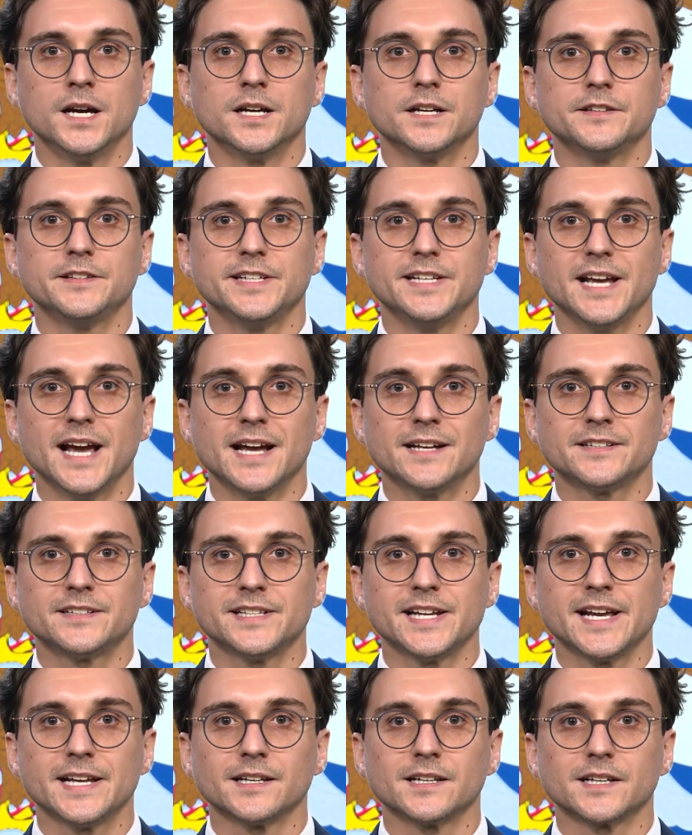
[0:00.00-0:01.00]
The
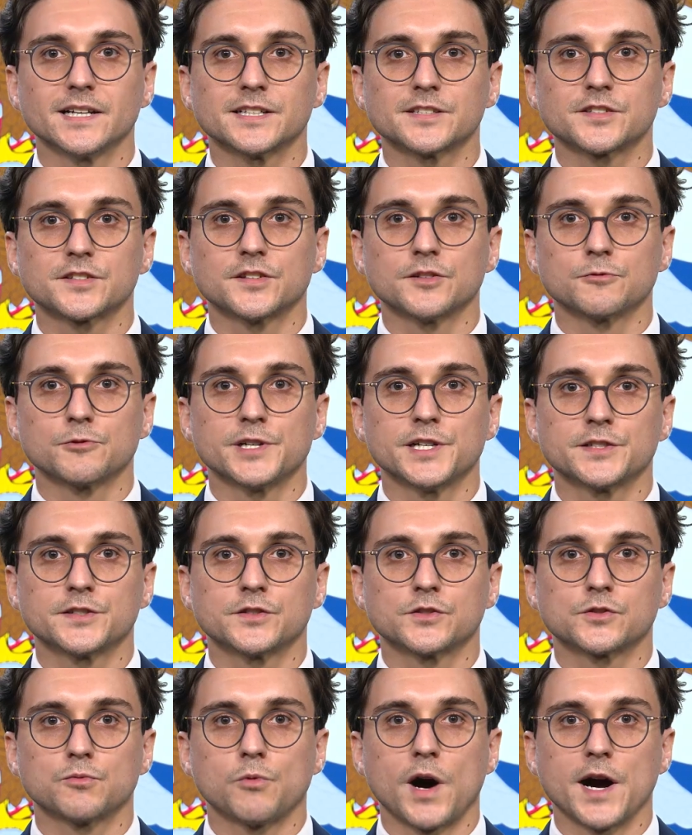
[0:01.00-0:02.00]
NTA lists the
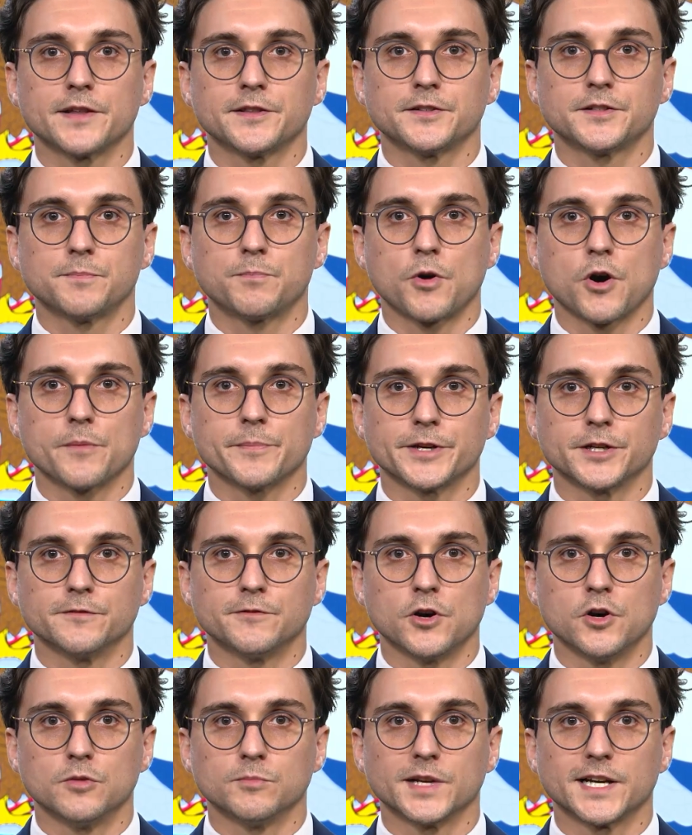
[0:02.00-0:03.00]
reasons why the Department of
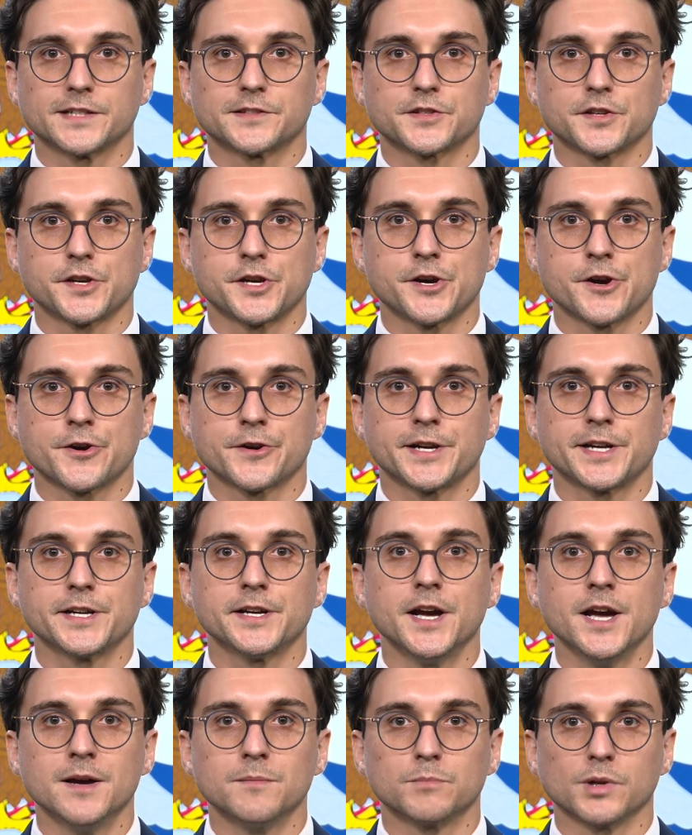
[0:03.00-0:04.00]
Homeland Security
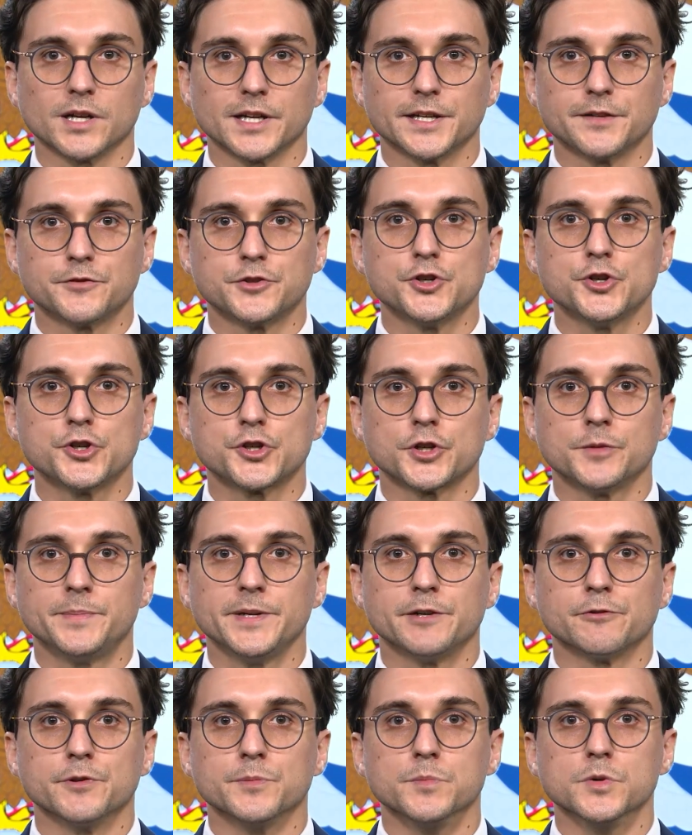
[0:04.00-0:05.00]
believes you should
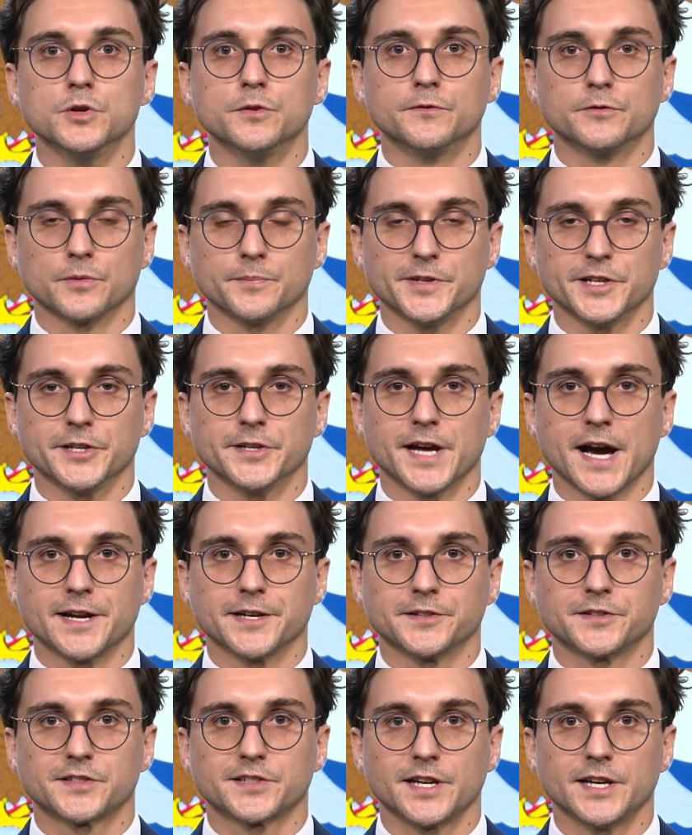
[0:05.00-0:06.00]
be removed from the
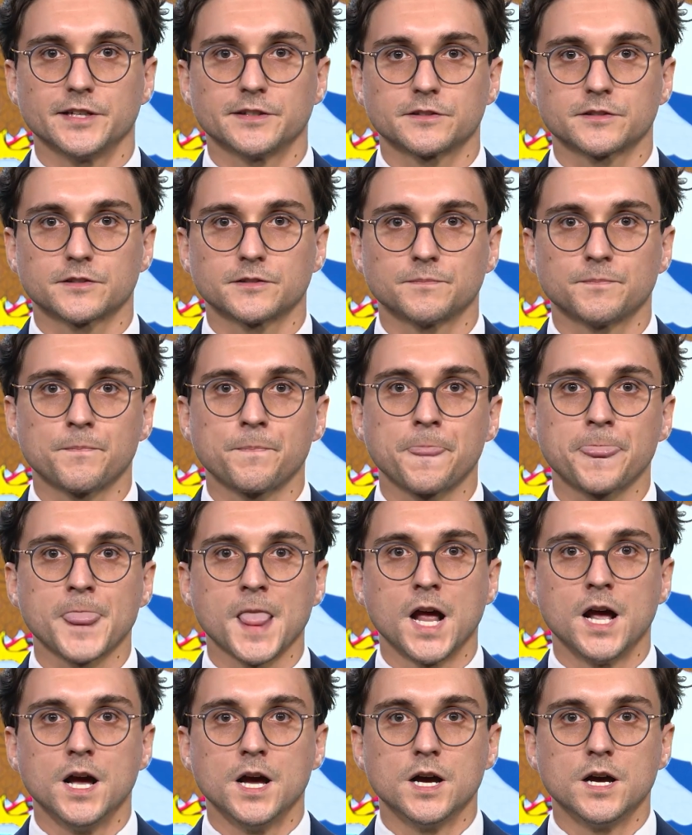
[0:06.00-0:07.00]
United States.
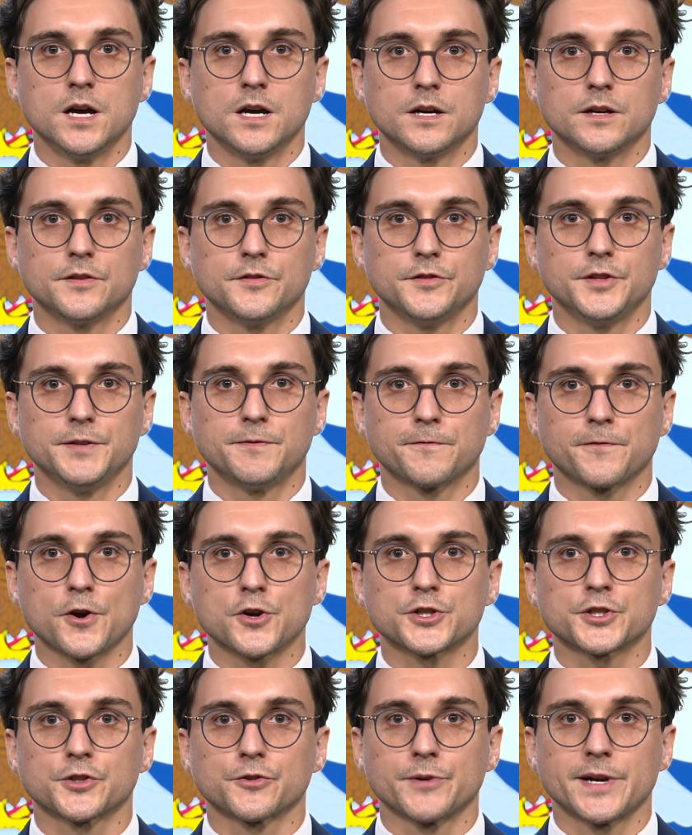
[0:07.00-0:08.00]
The
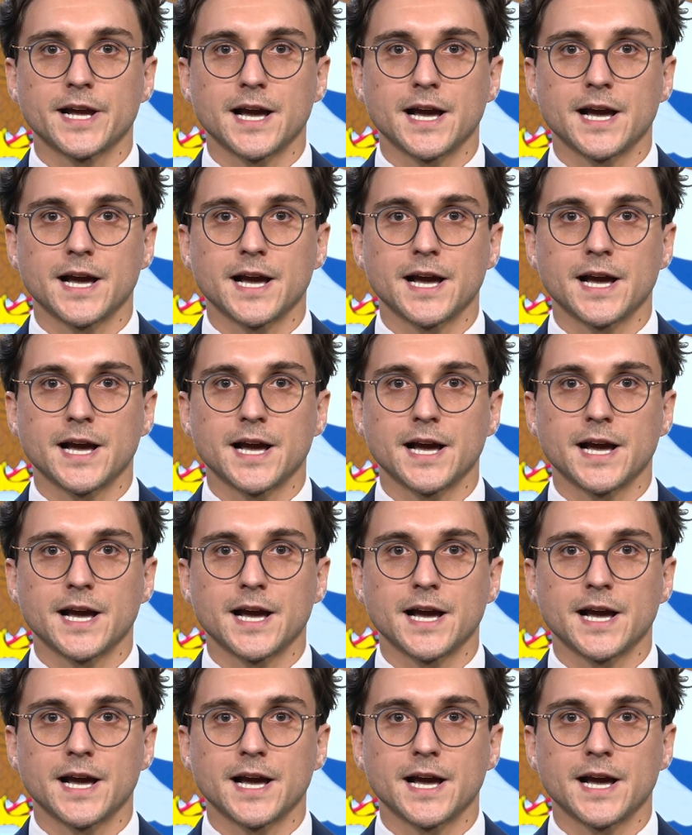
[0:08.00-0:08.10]
first 3